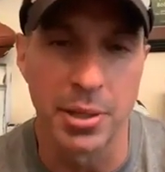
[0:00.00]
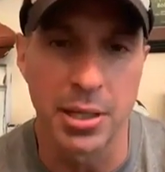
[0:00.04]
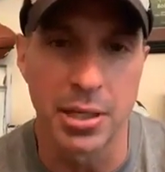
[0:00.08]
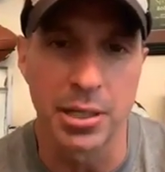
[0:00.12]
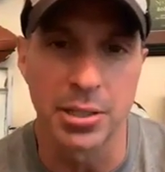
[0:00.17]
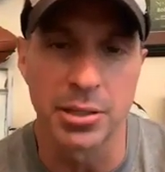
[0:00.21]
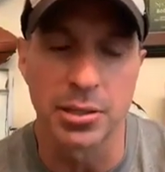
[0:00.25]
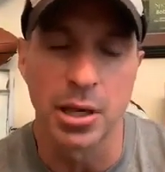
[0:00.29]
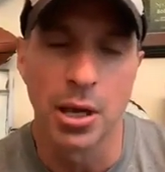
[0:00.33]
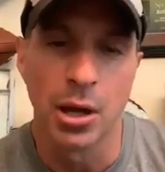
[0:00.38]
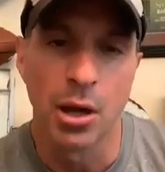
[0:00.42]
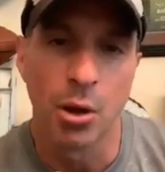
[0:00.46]

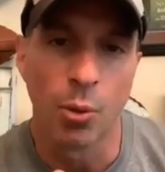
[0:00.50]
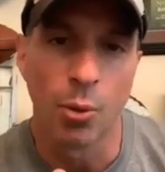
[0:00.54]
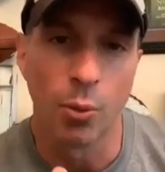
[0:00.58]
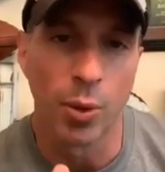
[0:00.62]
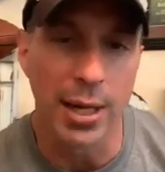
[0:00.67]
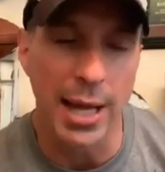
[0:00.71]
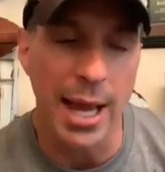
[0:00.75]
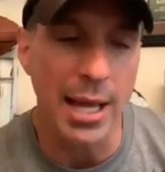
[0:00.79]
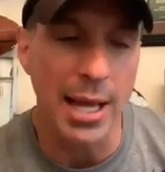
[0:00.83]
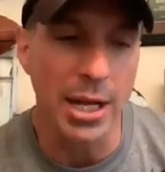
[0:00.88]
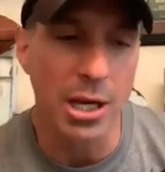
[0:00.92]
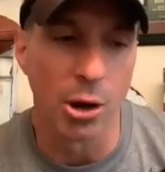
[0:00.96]
Because
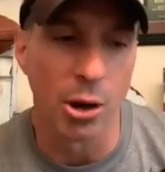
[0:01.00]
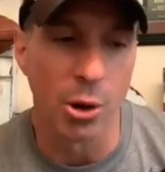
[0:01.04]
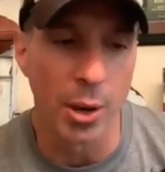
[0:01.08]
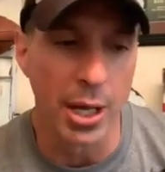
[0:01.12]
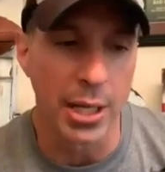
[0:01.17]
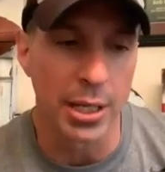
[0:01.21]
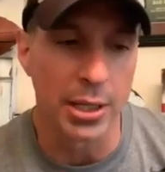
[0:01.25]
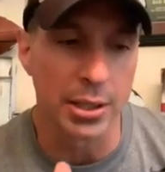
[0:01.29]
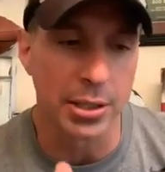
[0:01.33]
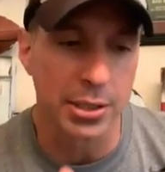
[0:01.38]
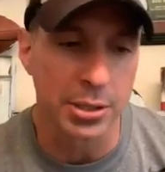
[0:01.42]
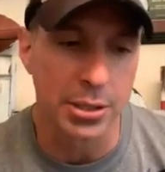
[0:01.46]
when I go
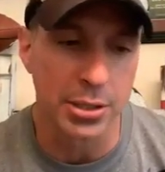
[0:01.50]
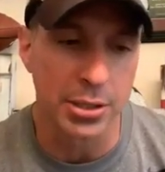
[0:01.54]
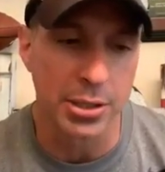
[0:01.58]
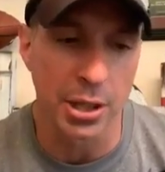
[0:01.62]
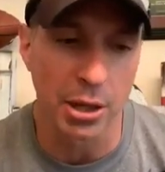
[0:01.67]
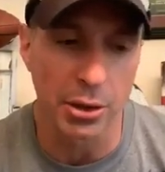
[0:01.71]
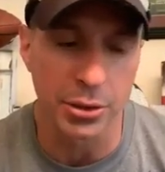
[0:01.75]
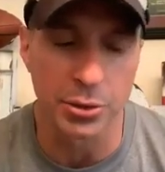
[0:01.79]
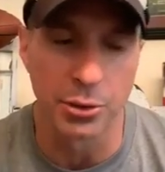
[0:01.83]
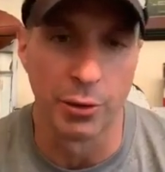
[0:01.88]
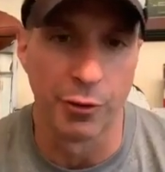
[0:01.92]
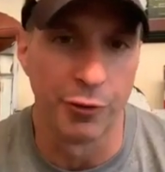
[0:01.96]
in to
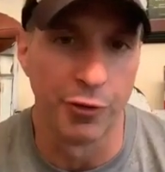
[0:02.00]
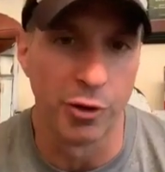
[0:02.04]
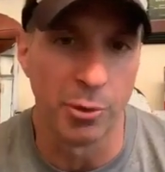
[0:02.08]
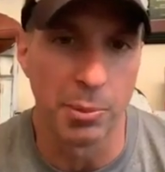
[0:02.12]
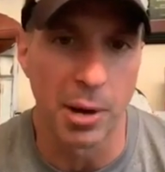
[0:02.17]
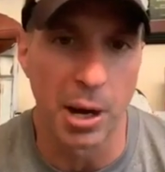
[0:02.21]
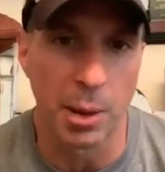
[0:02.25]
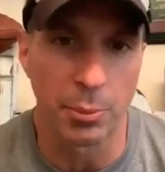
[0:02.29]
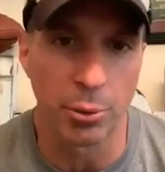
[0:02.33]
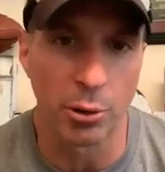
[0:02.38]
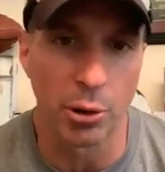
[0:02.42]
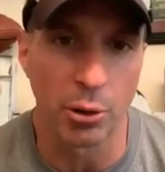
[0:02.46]
talk to a
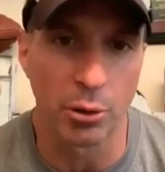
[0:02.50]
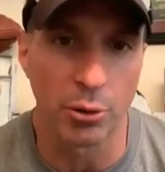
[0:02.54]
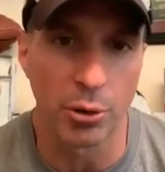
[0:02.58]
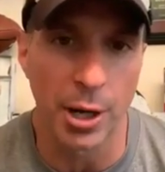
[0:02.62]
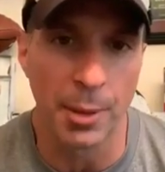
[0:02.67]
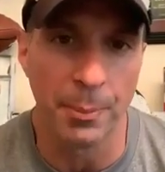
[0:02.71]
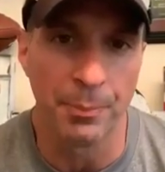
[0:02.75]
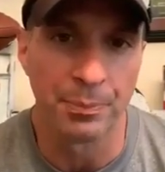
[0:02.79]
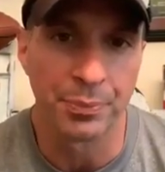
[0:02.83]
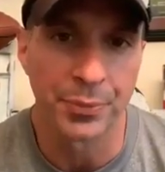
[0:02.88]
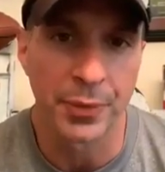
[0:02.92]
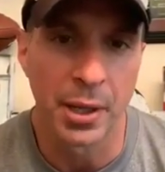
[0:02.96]
football
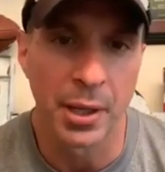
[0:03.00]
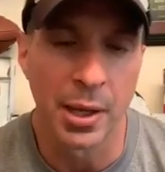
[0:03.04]
program,